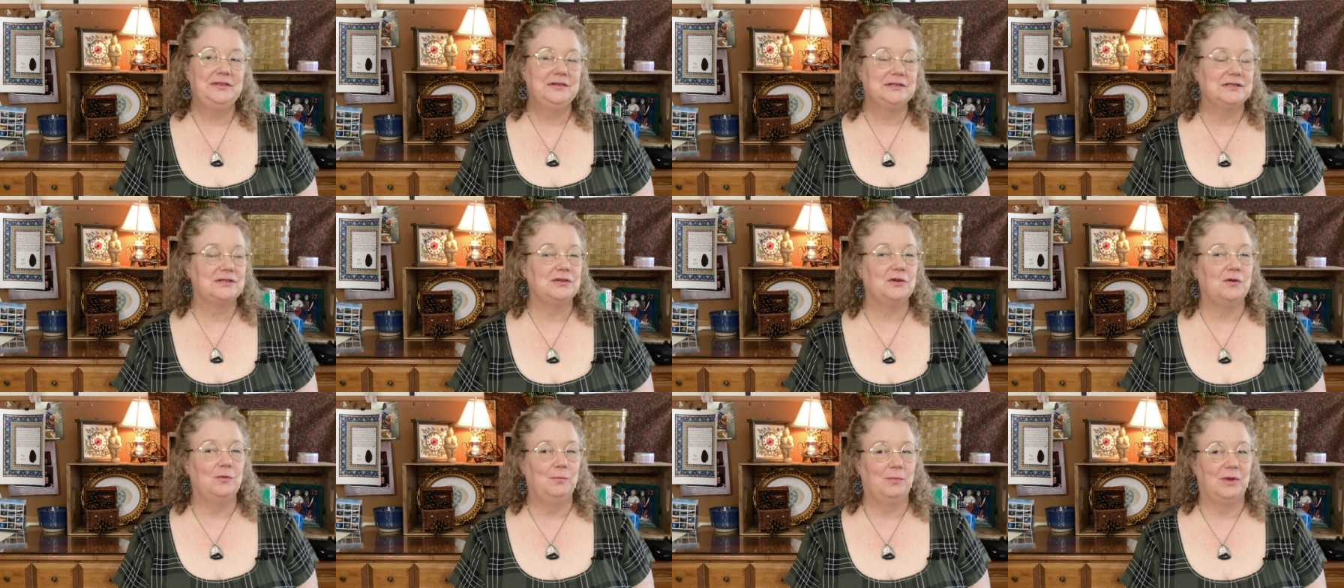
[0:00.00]

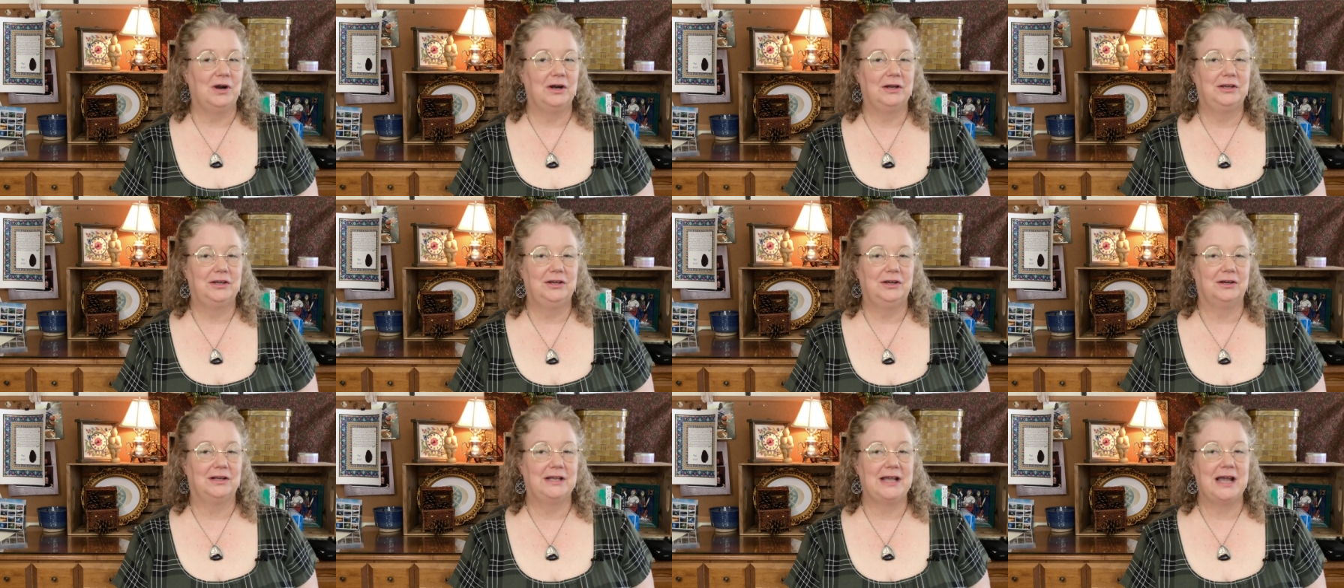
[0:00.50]
so
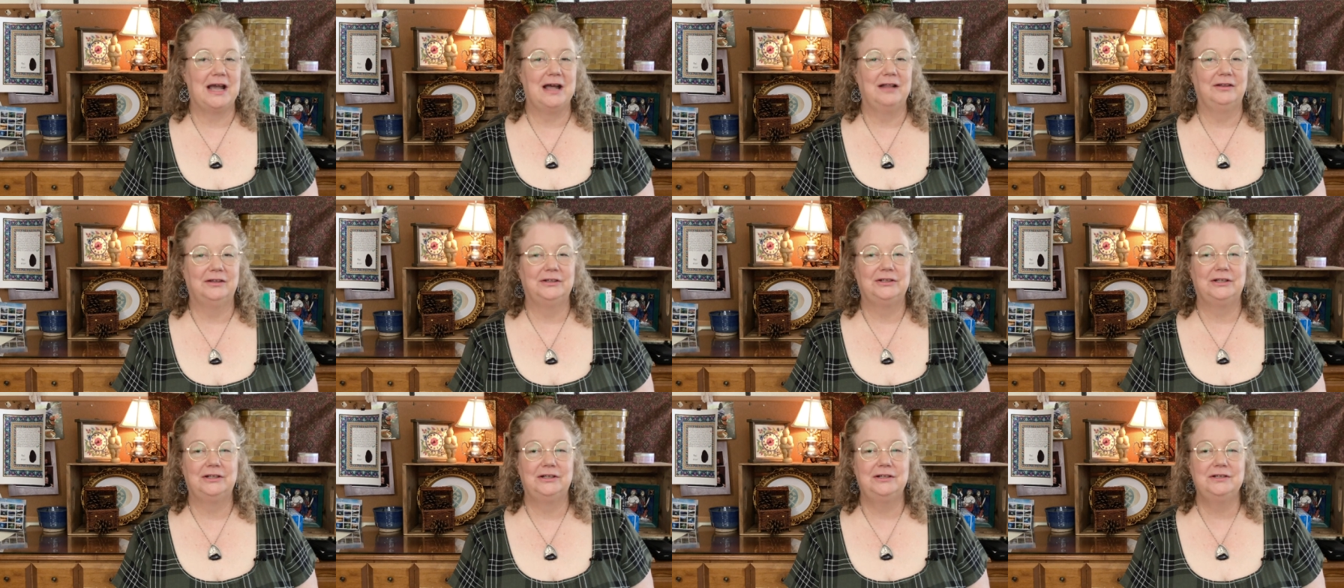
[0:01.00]
mark your
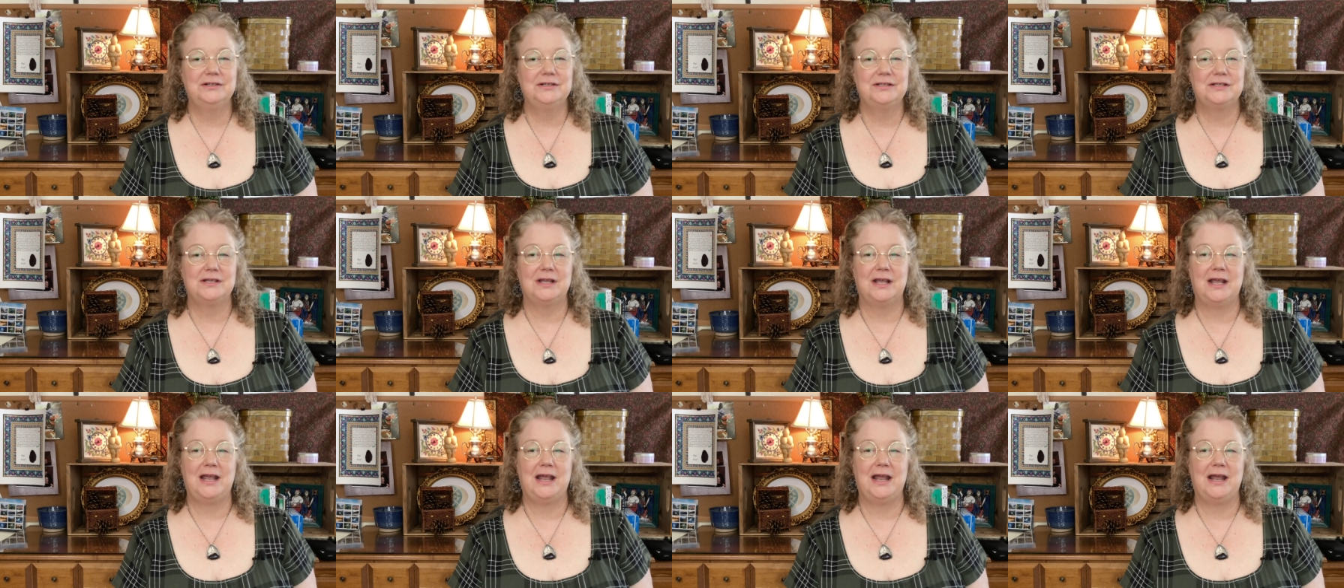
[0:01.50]
calendars
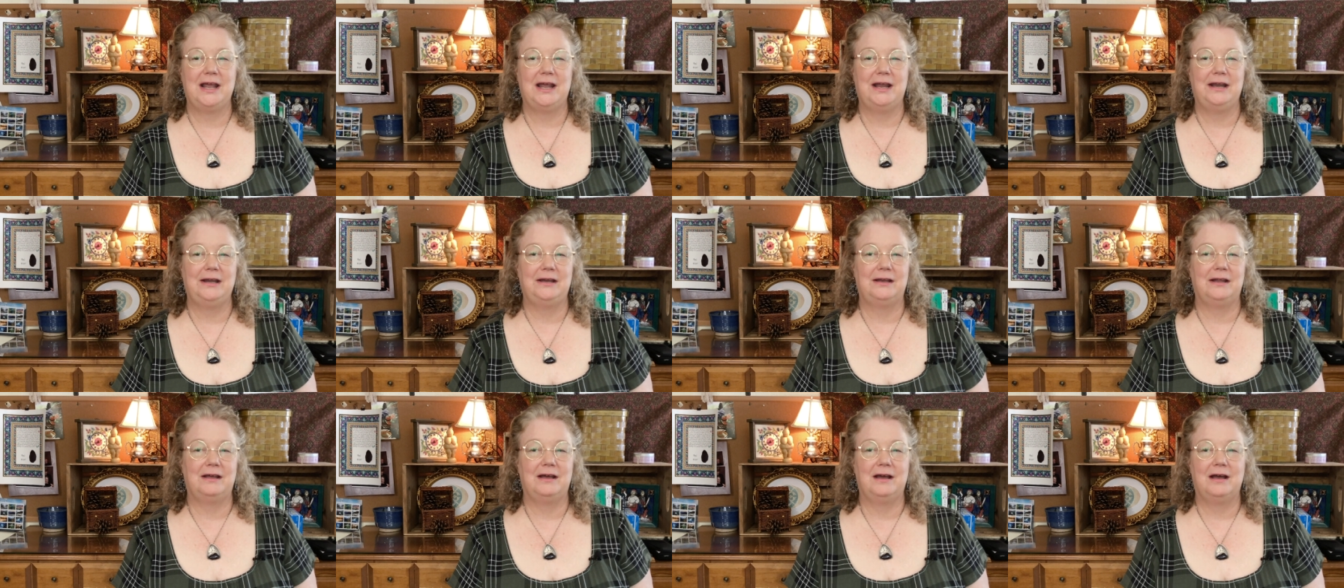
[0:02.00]

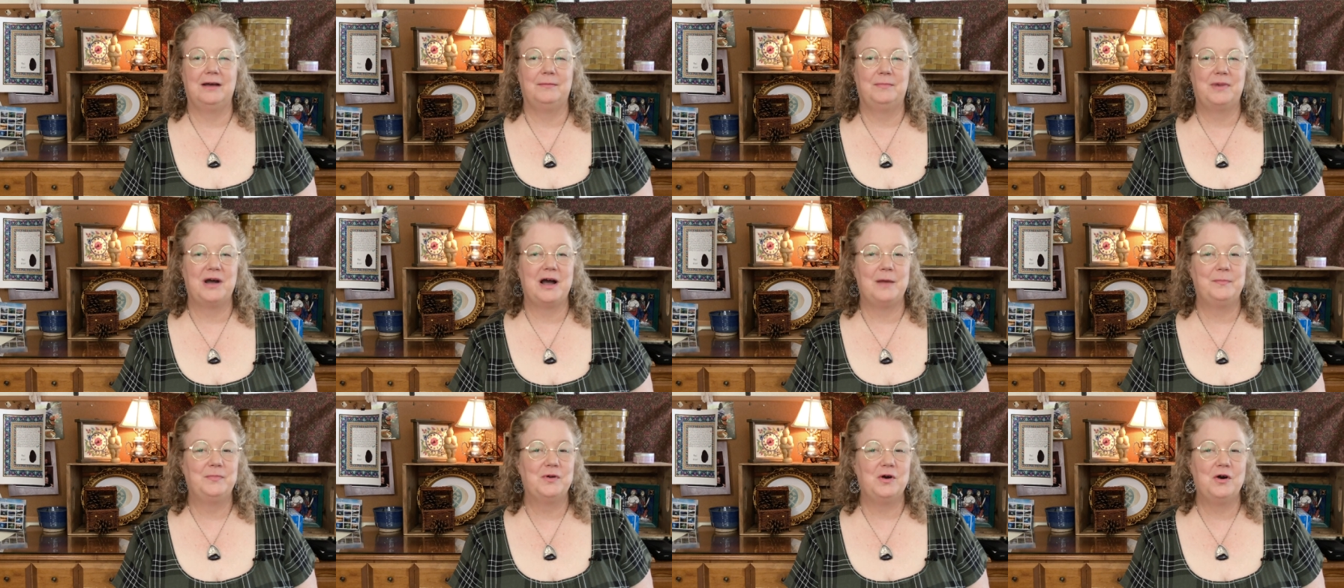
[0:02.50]
and
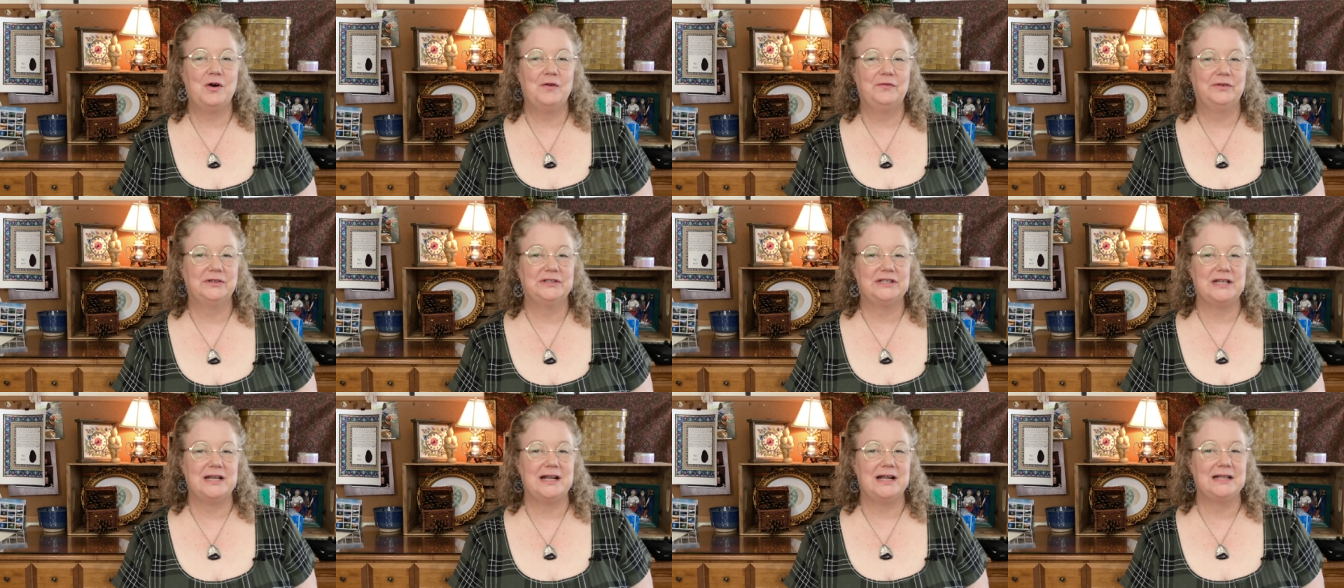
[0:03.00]
pop over
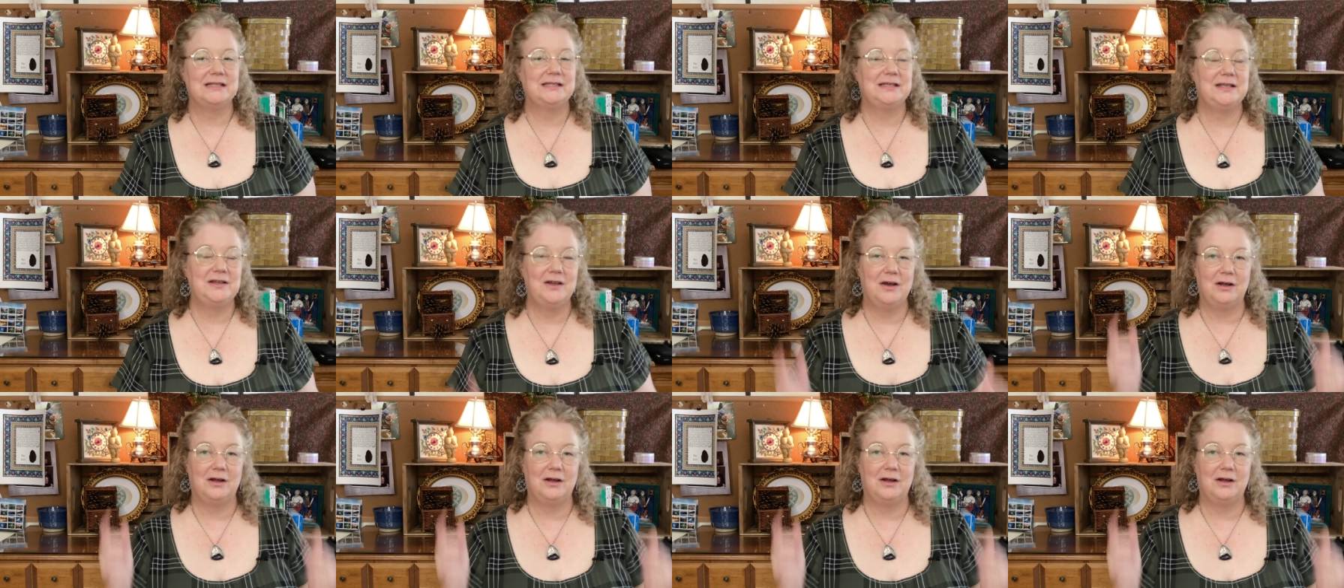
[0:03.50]
to Etsy.